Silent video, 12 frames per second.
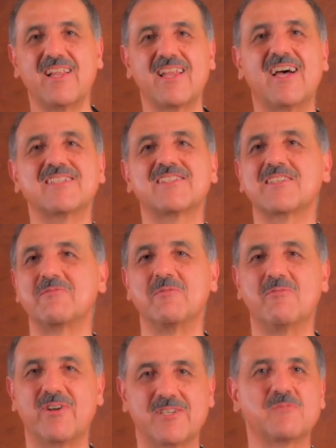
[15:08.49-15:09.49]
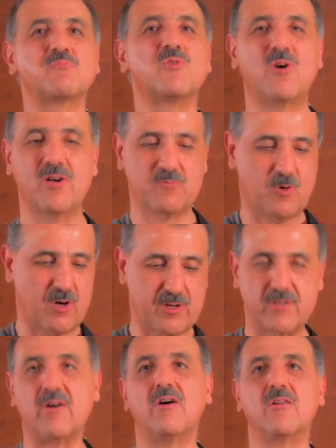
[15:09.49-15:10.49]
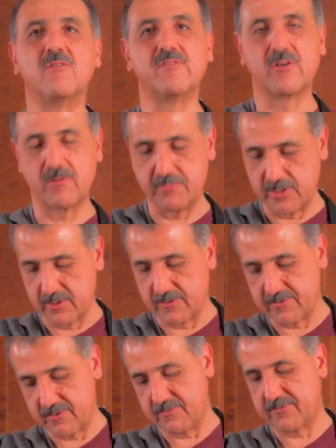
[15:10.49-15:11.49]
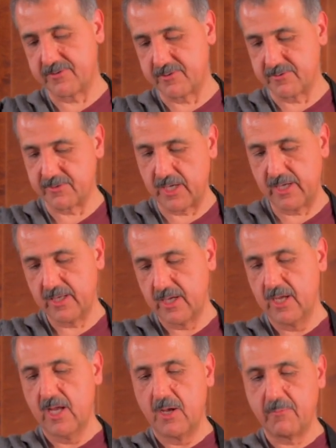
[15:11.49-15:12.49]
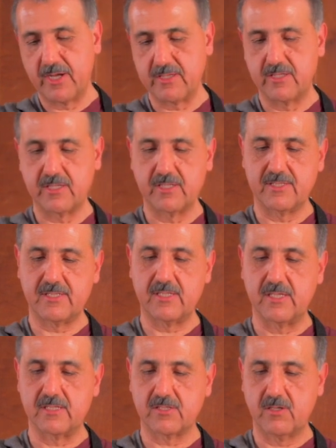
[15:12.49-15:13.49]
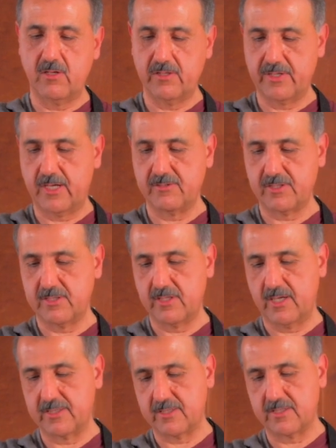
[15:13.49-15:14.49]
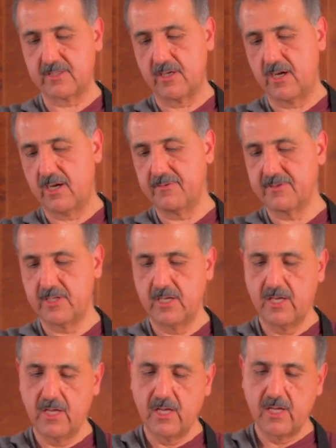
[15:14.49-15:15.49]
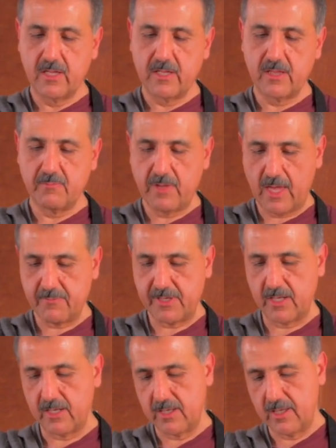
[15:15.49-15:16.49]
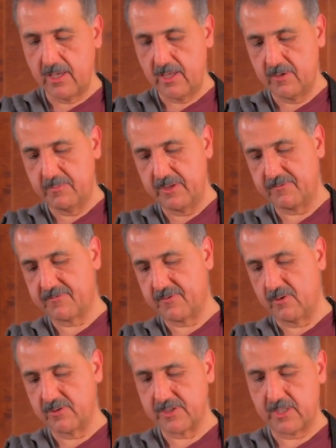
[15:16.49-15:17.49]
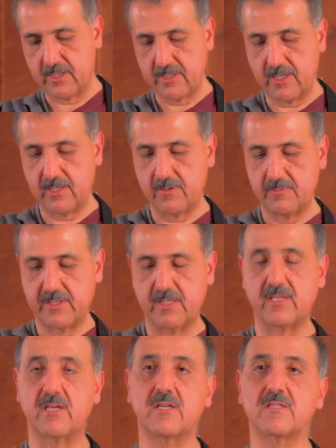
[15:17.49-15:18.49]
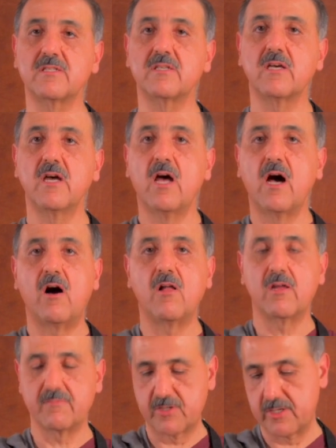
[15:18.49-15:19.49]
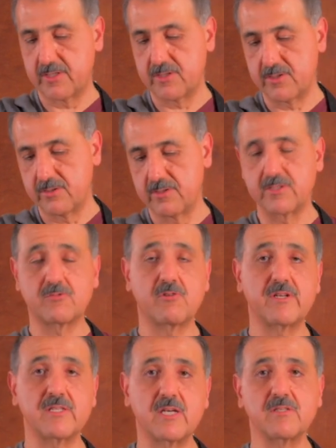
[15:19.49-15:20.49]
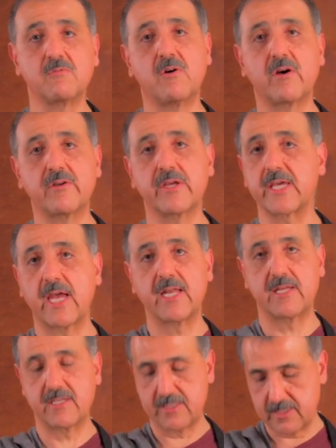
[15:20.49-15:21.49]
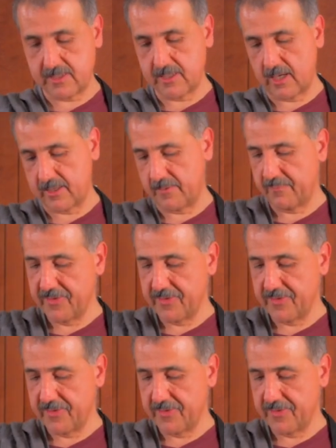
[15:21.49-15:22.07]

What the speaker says: Last thing we want is prawn water all over our beautiful food, right? But you can see it's all now nice and soft. Maybe a little bit frozen on a little bit of this. All I'm going to do is run it under water again and it's done.